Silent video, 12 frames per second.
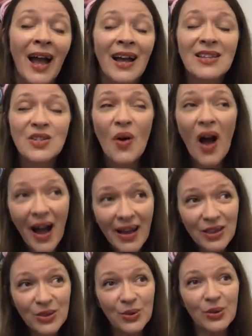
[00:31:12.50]
So
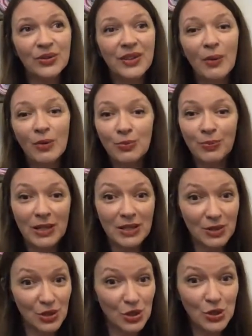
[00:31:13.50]
I thought there would be
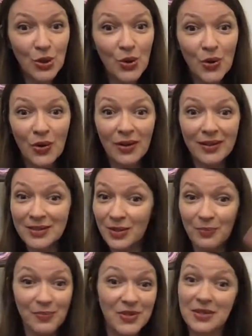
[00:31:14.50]

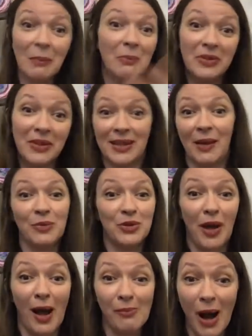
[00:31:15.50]
something that would
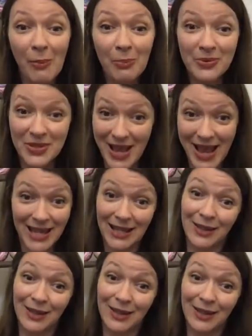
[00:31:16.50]
come up saying,